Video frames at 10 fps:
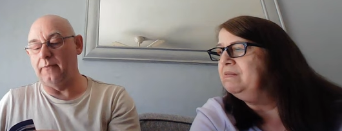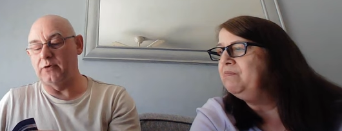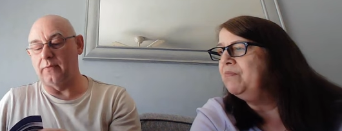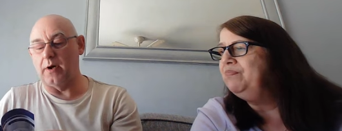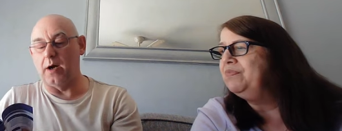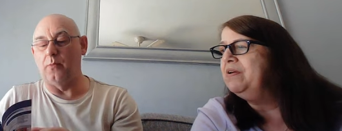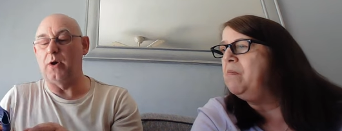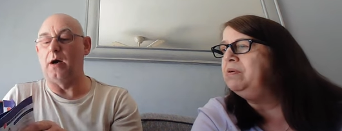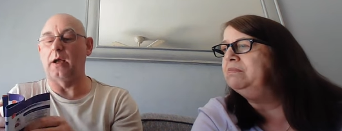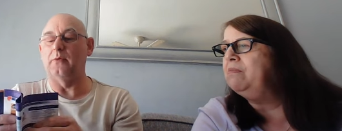Speaker 1: on. Oh, we
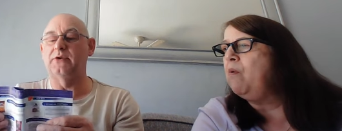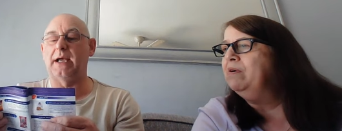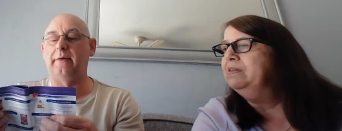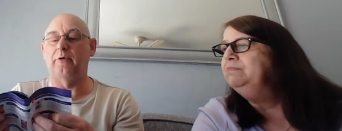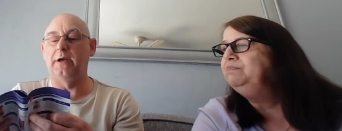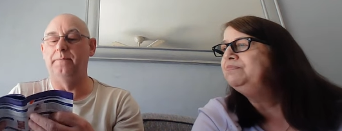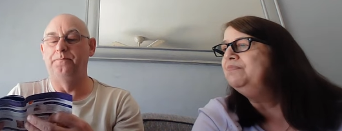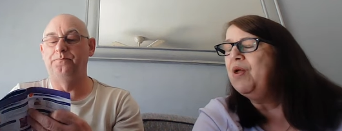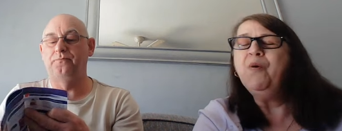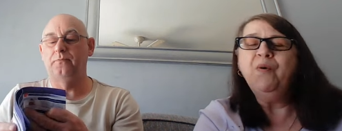are going savoury.
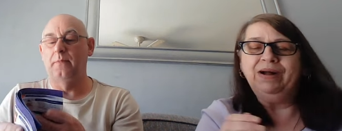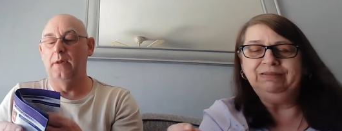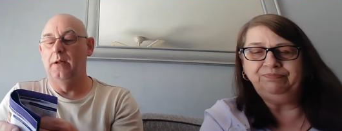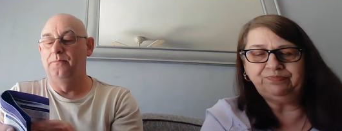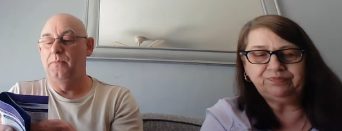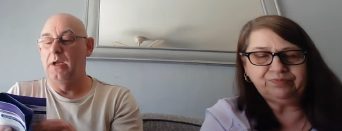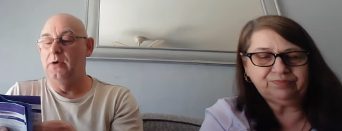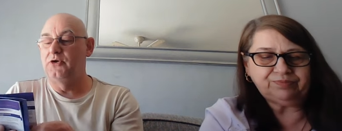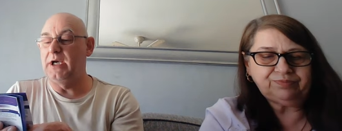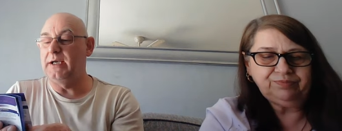Oh.
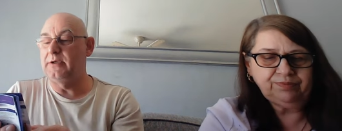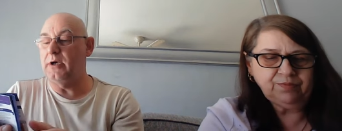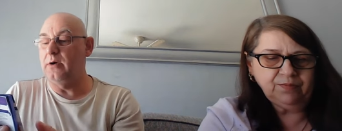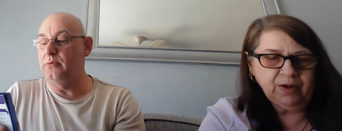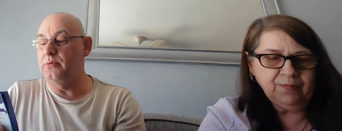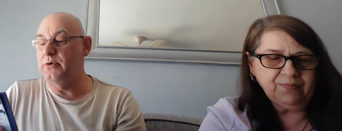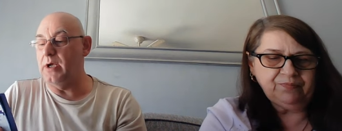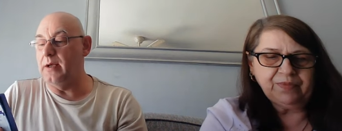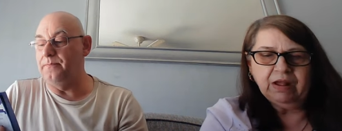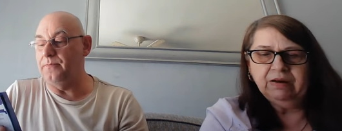Cheetos
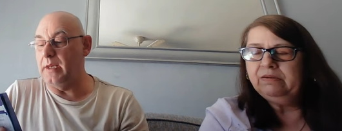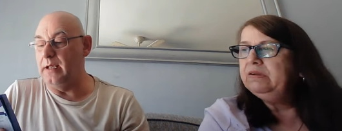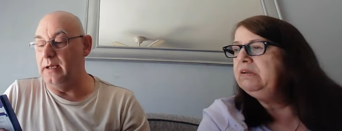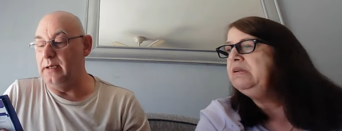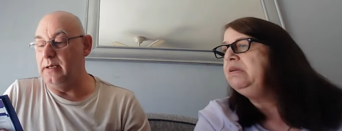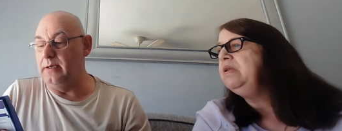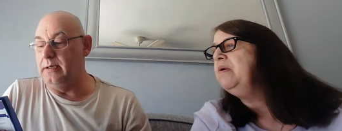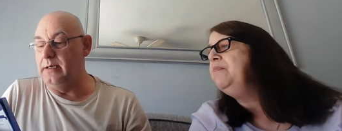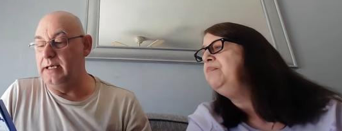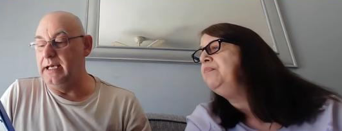
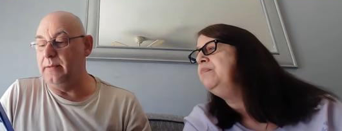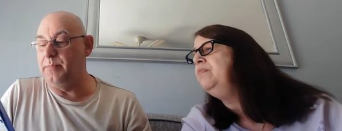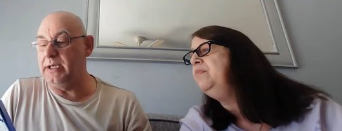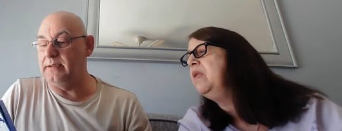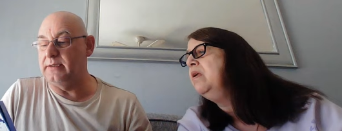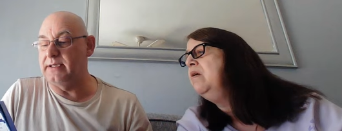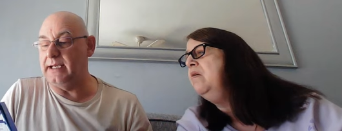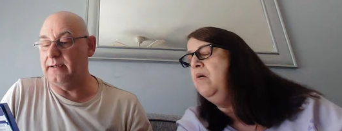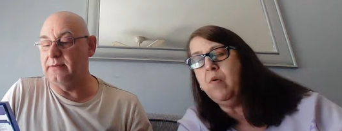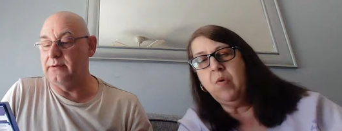Nibbit
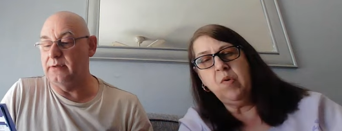Sticks.